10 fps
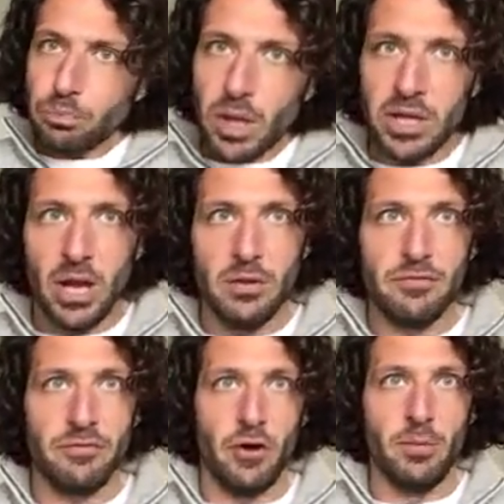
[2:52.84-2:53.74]
You know,
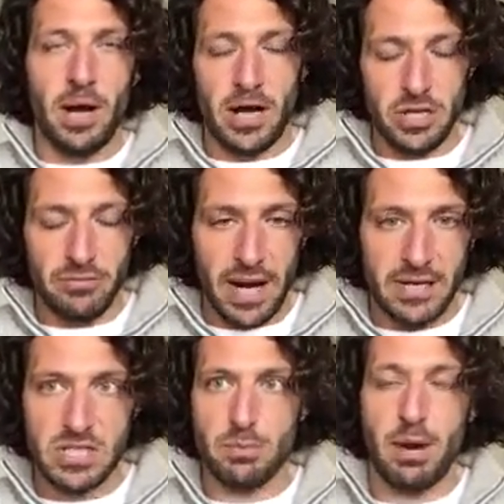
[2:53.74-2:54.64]
from
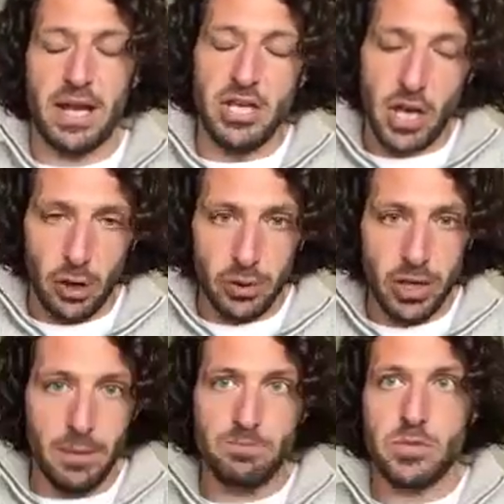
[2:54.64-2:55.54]
Ayurveda sprang
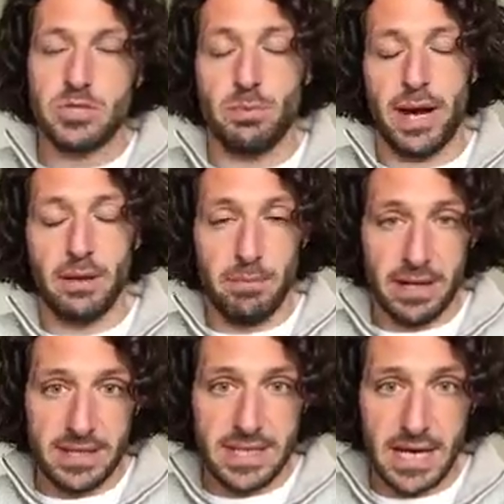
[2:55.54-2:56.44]
yoga, sprang
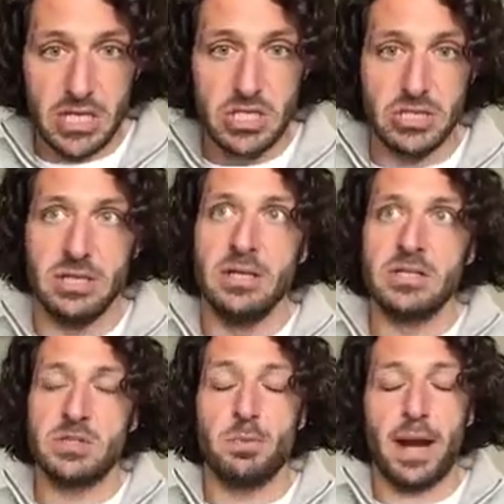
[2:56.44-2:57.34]
meditation,
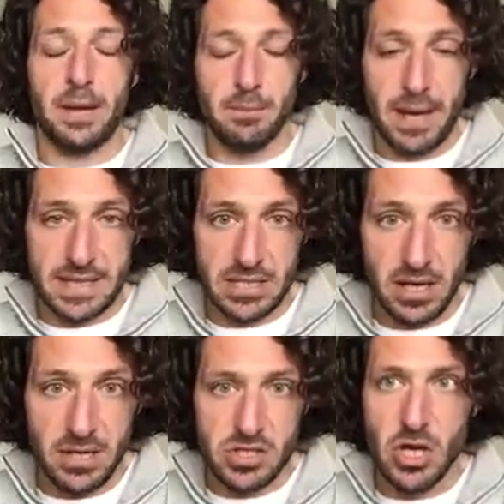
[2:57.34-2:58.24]
sprang
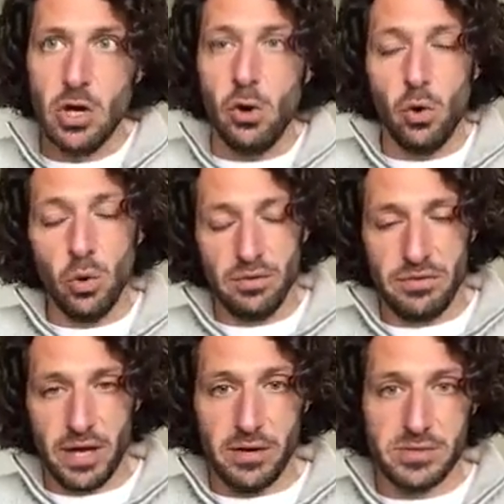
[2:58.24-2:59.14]
massage. All
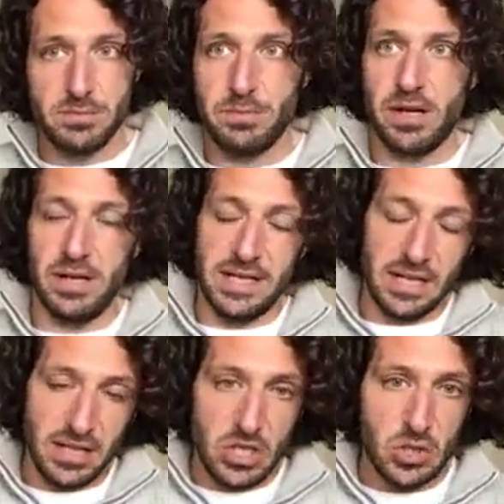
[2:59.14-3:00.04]
of those clinically